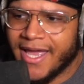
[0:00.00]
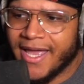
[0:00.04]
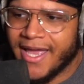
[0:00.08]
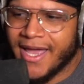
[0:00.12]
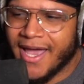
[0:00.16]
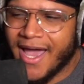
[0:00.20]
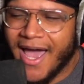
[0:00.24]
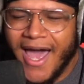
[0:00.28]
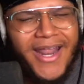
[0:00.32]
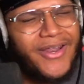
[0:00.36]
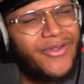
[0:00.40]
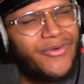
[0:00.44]

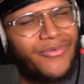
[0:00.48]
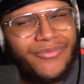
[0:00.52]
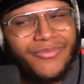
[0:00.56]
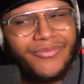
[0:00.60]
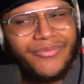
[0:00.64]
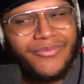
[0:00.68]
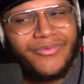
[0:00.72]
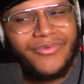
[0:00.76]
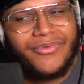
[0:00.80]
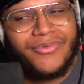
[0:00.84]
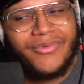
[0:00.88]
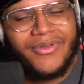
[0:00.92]
I don't
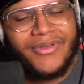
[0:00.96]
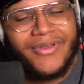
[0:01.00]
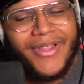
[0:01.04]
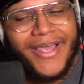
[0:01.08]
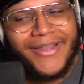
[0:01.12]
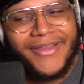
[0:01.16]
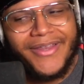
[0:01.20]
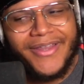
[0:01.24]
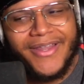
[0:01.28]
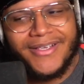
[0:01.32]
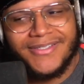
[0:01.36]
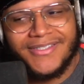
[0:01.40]

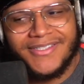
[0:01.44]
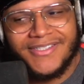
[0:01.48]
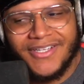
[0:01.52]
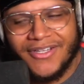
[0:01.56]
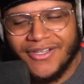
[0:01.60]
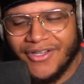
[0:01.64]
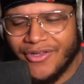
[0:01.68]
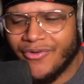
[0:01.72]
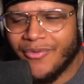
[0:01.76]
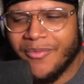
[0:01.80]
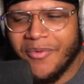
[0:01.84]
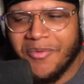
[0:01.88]

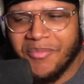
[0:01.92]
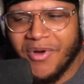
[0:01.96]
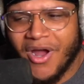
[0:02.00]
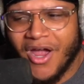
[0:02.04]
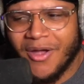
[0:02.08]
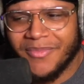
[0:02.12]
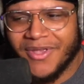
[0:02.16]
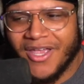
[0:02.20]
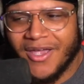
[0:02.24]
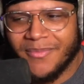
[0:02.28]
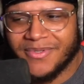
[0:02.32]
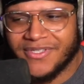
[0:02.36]
necessarily remember how
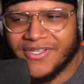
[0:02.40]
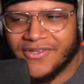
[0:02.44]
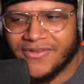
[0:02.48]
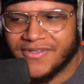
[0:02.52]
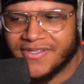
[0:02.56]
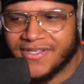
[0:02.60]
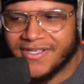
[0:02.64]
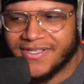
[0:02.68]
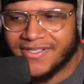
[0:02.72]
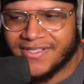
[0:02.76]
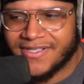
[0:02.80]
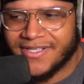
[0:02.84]
many episodes
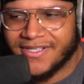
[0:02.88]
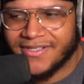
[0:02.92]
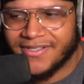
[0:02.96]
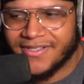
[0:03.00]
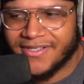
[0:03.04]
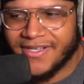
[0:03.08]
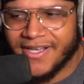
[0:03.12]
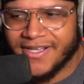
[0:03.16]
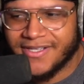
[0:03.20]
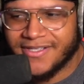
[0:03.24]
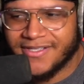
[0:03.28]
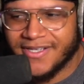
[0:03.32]
this
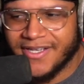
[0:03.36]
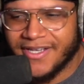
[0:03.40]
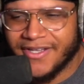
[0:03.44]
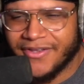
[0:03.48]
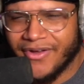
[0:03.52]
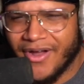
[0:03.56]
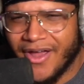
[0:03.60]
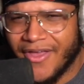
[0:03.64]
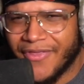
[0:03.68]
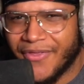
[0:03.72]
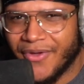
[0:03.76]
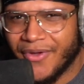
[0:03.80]
gets
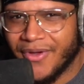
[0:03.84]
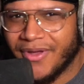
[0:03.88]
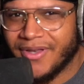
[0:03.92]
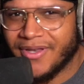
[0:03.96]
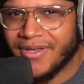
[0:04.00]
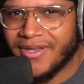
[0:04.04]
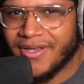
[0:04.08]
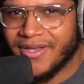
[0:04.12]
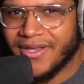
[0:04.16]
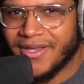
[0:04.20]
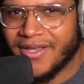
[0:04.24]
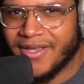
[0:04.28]
either. I thought
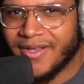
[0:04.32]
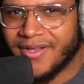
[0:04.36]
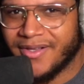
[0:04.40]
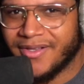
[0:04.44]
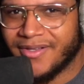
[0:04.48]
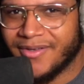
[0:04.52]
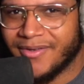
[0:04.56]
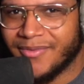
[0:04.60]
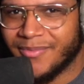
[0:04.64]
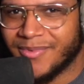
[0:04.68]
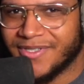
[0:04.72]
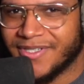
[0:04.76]

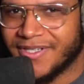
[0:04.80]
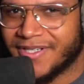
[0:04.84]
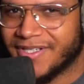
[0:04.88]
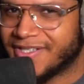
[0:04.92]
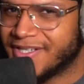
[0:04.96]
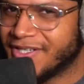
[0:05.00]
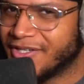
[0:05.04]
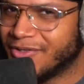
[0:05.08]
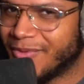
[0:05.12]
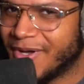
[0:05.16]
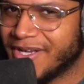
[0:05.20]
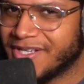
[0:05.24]
it was a
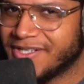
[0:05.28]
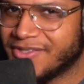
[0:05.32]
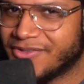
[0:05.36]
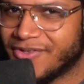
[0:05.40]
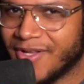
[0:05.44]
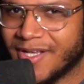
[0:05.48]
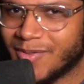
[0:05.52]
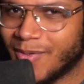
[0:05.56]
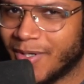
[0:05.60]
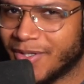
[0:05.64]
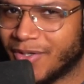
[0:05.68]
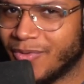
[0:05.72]
continuation, so
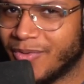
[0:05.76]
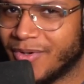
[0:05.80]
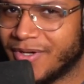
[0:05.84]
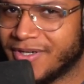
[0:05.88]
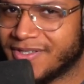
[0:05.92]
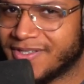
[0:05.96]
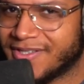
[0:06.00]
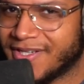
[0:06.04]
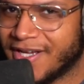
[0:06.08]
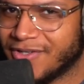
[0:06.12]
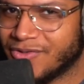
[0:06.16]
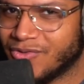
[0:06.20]
that's why I threw it in
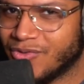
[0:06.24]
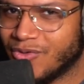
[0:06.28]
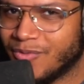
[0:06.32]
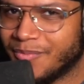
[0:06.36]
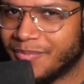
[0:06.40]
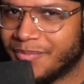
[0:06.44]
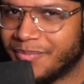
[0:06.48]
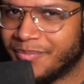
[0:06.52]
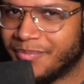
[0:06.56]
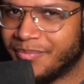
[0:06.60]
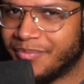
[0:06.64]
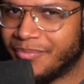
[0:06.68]
the schedule,
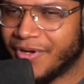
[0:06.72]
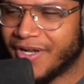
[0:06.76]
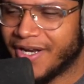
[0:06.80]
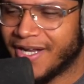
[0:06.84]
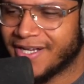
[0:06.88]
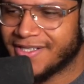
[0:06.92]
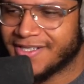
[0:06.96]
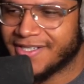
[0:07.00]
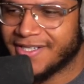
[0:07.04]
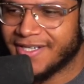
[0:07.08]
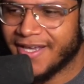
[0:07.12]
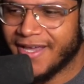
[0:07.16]
but
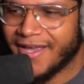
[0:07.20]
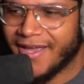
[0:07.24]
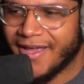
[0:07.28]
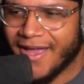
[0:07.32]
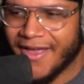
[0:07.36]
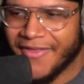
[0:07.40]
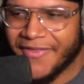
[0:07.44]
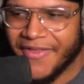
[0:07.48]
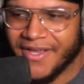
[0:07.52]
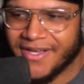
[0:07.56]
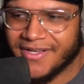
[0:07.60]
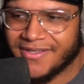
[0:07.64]

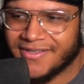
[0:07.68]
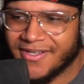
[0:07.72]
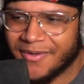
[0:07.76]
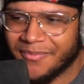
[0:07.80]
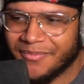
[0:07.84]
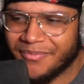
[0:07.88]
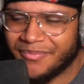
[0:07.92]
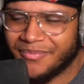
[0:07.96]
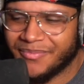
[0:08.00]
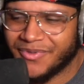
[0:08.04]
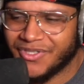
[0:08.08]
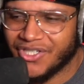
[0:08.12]
I think
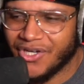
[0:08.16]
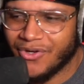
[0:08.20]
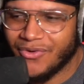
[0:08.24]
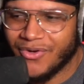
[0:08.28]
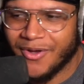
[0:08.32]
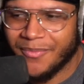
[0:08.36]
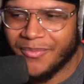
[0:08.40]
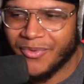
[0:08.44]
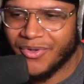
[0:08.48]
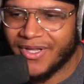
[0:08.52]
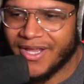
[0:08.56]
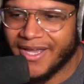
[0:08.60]
some showed
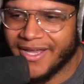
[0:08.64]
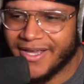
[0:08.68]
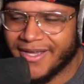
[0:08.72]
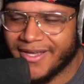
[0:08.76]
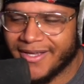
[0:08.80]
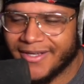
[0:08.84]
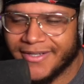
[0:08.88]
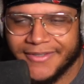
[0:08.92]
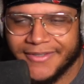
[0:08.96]
up on like